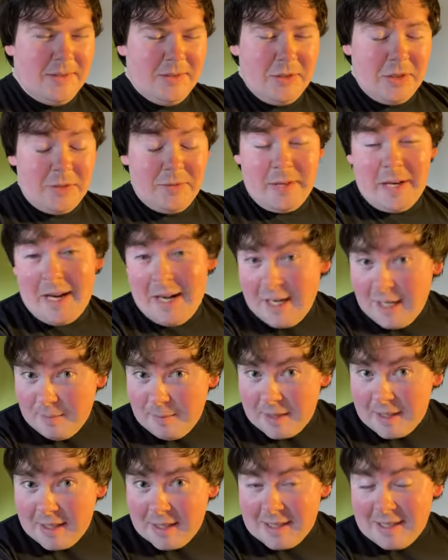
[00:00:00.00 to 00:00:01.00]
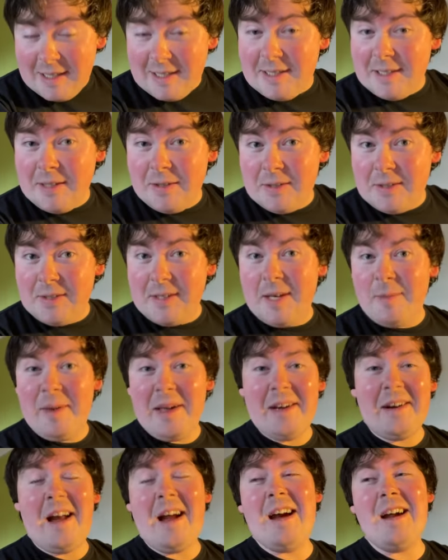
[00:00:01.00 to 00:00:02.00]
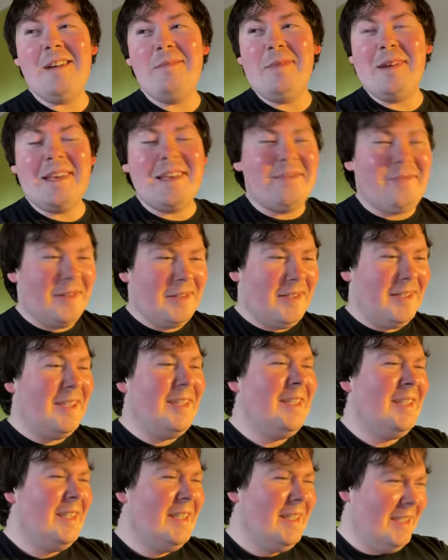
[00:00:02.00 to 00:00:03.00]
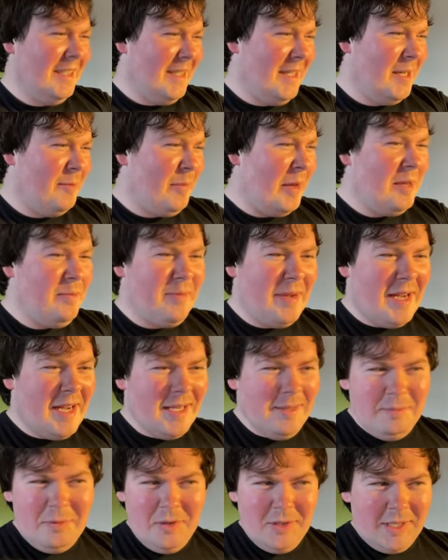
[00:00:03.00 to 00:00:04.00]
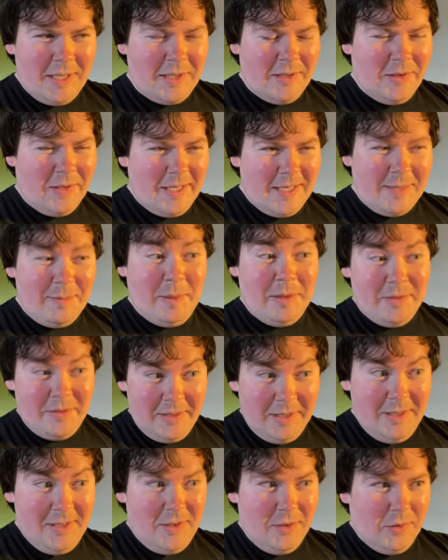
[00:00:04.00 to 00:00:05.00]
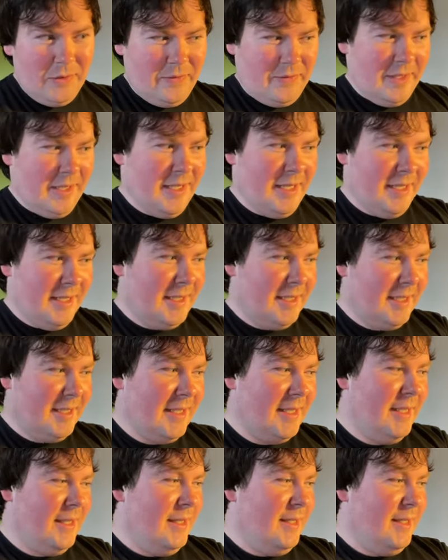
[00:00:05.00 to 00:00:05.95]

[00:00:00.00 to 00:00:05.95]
just for harmonies, learning how to write a better harmony for their pipe band music and all that. That's been really good fun, actually.